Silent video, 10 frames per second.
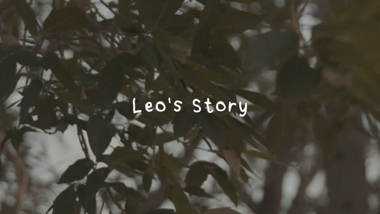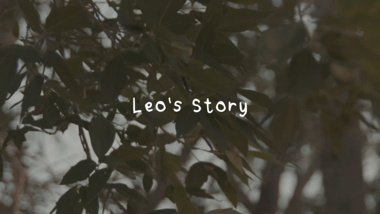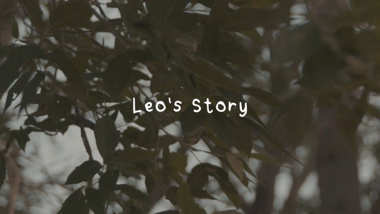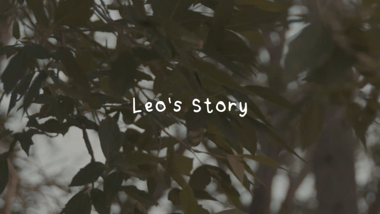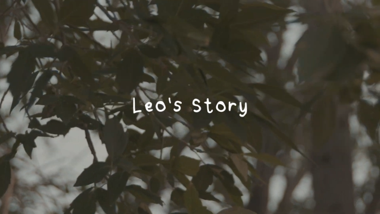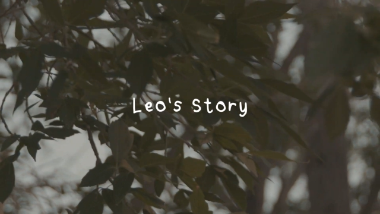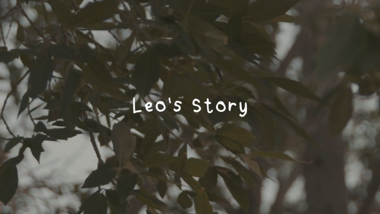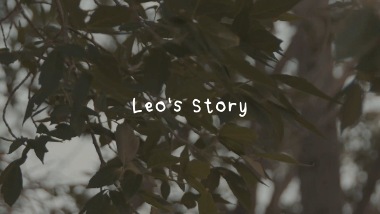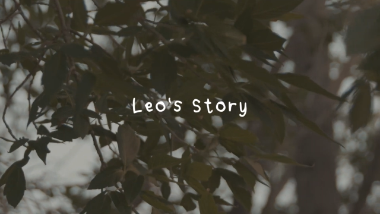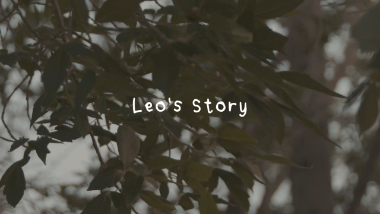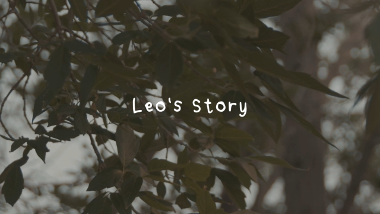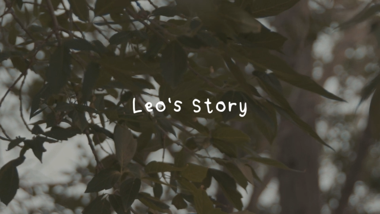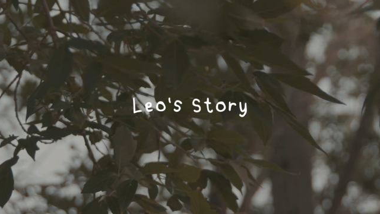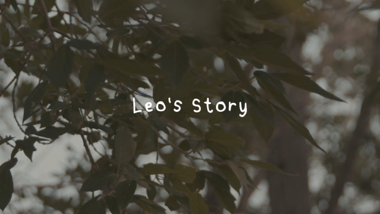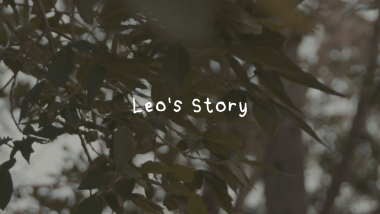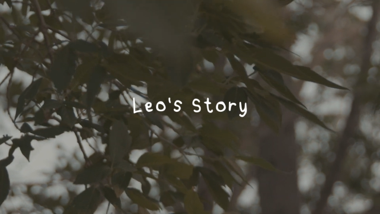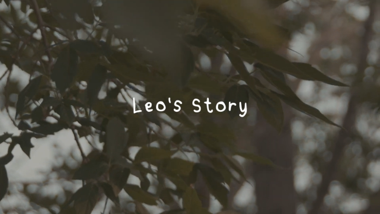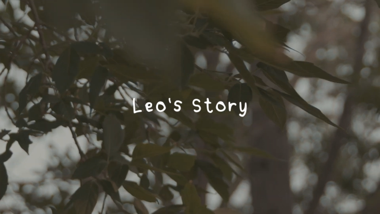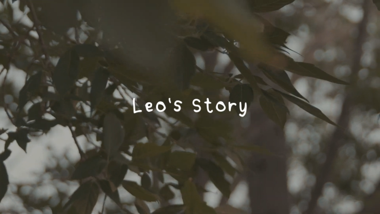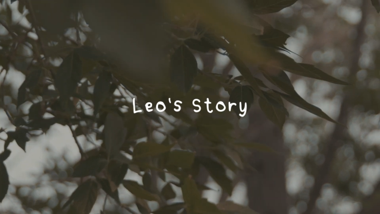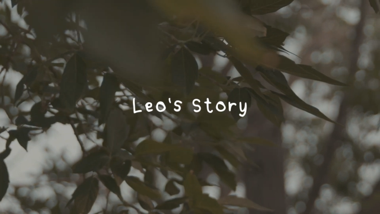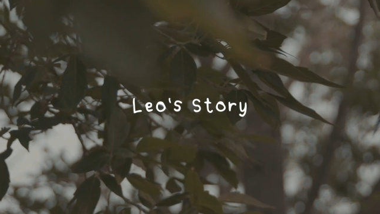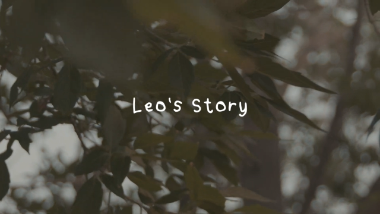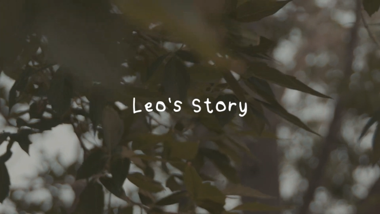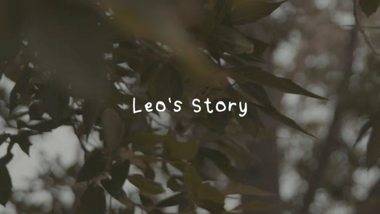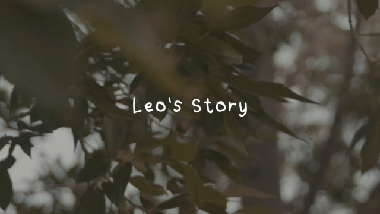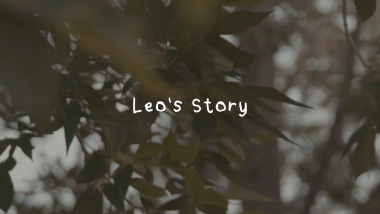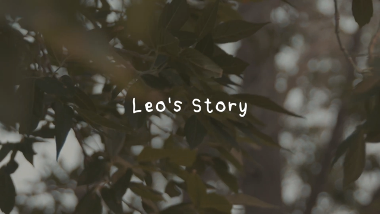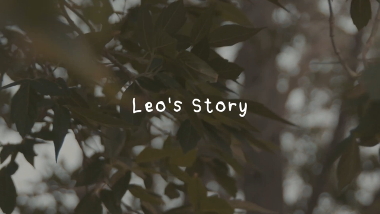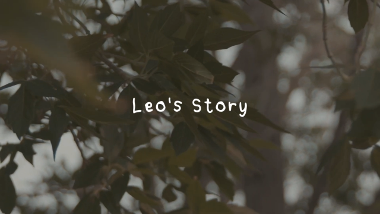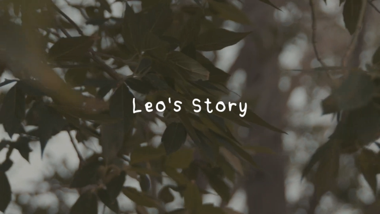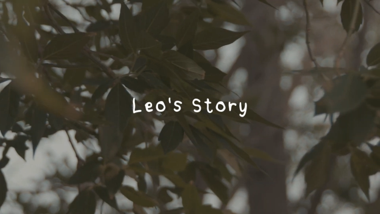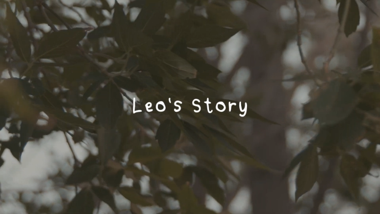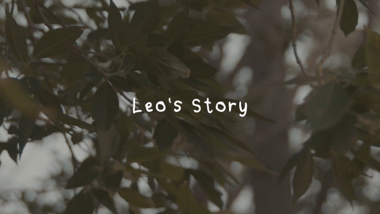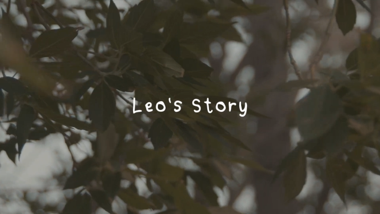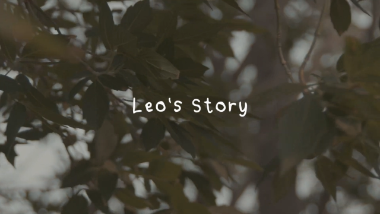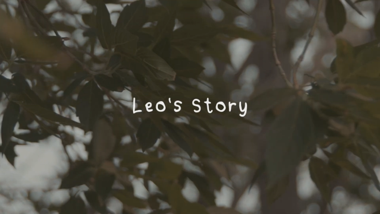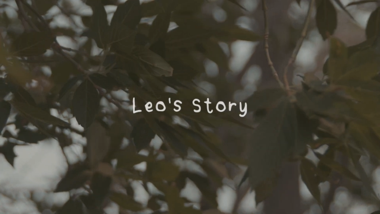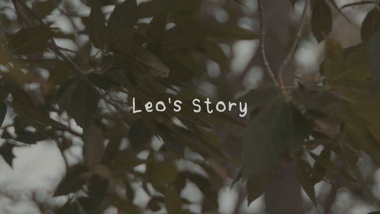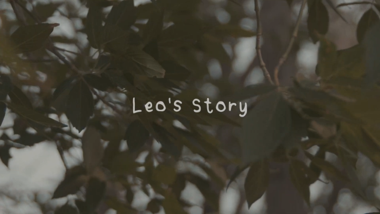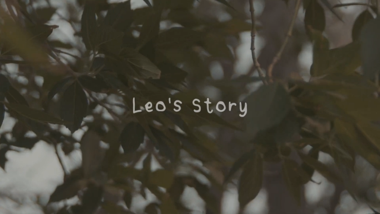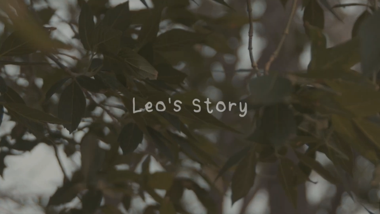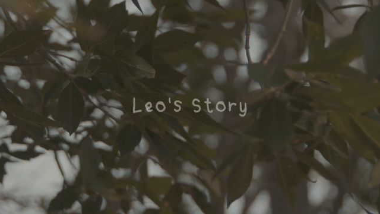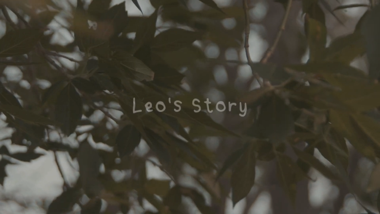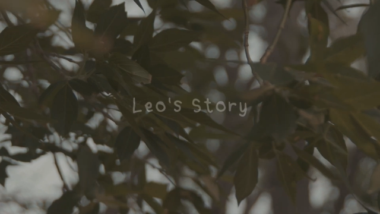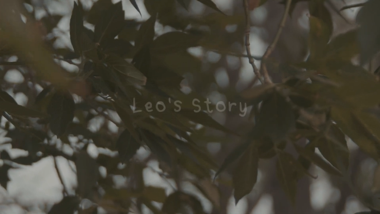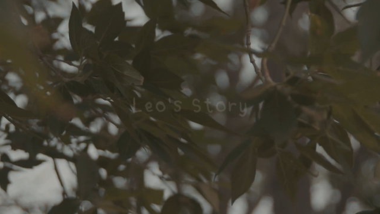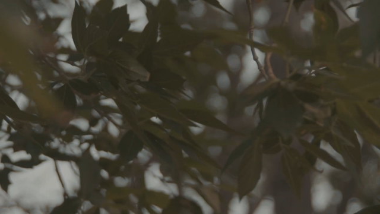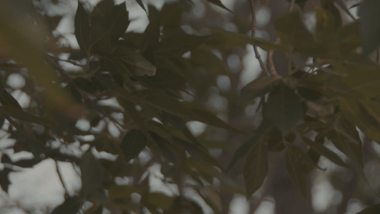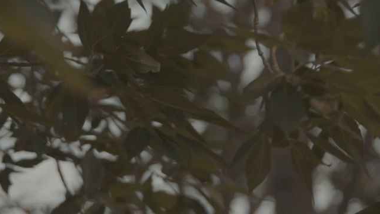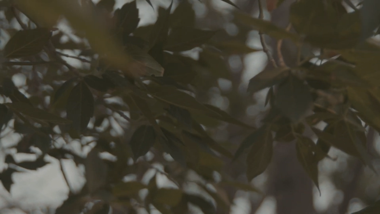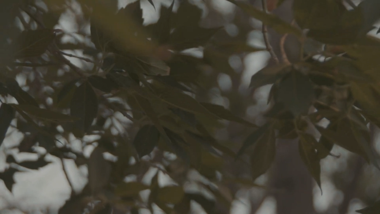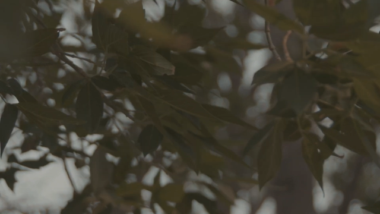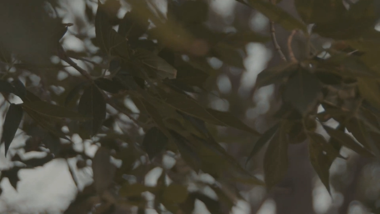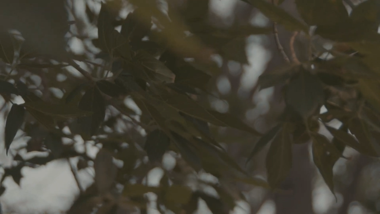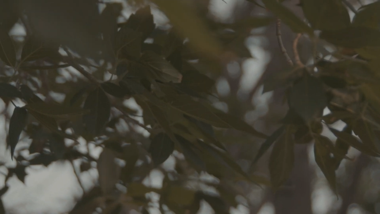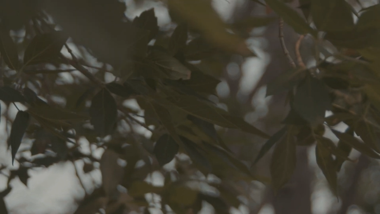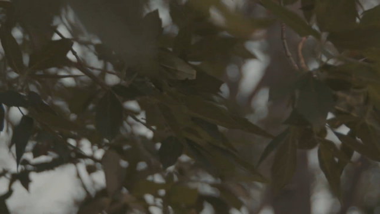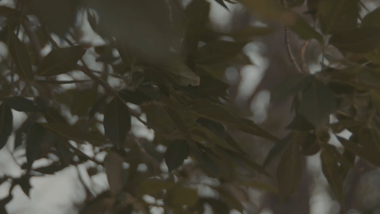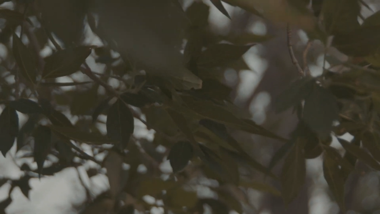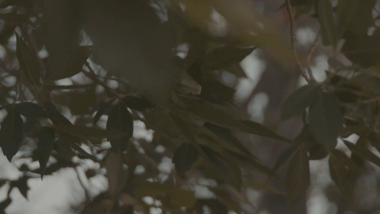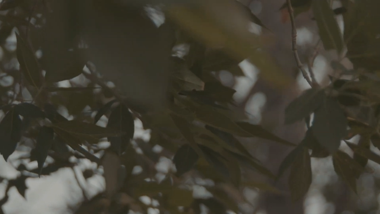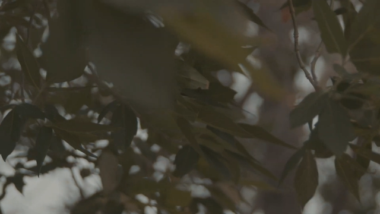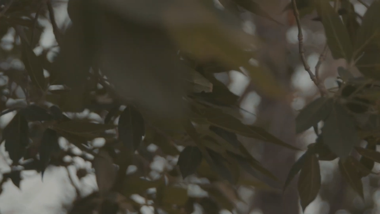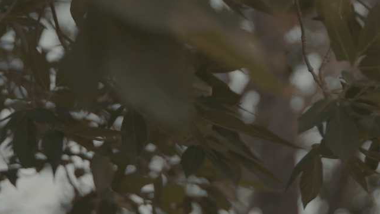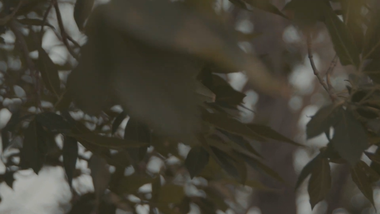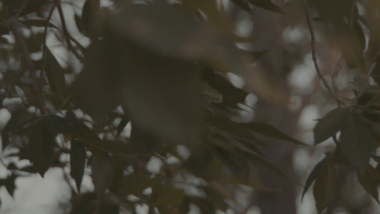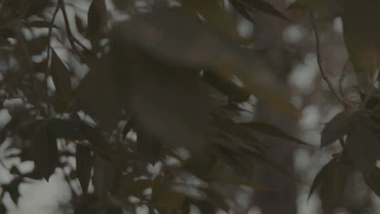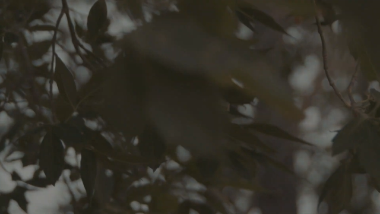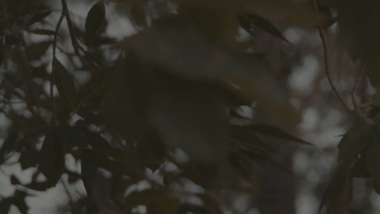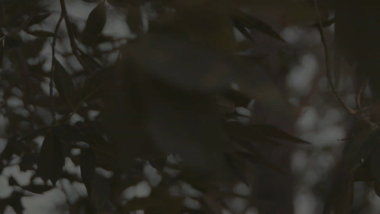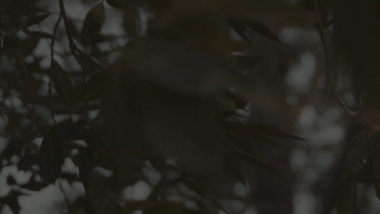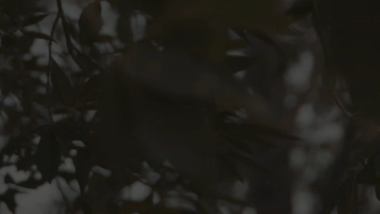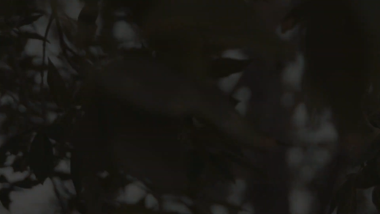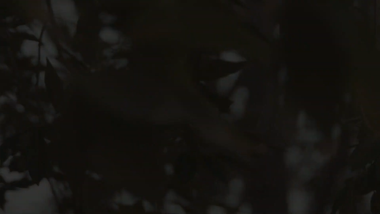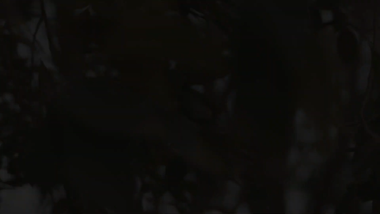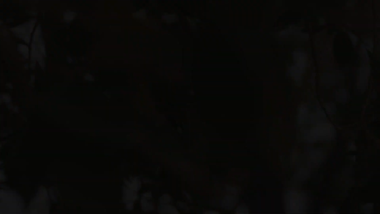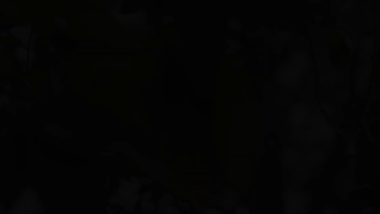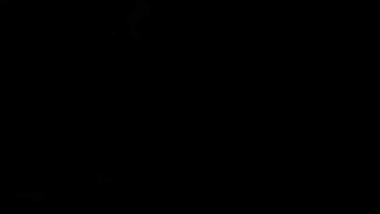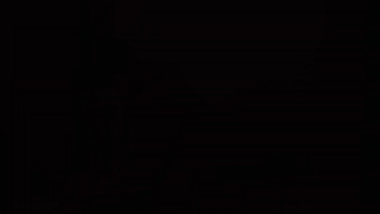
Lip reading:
No face is visible, so there are no lips to read.